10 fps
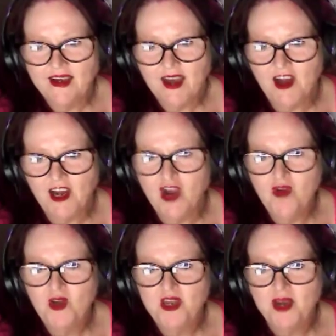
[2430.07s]
I know,
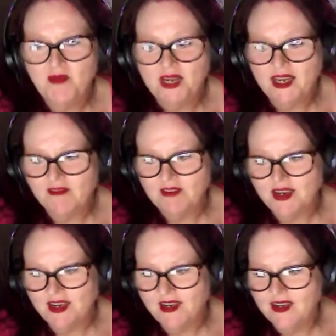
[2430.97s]
wouldn't that be
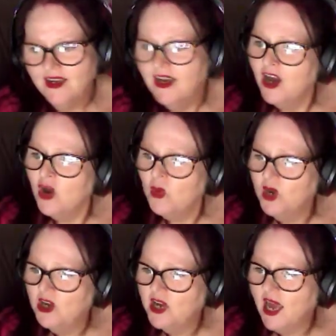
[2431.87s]
lovely? Well,
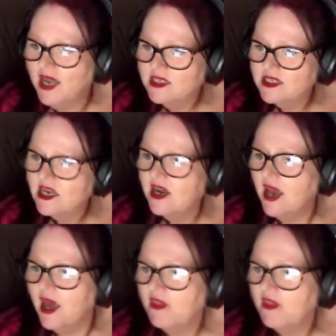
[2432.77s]
look, Alison,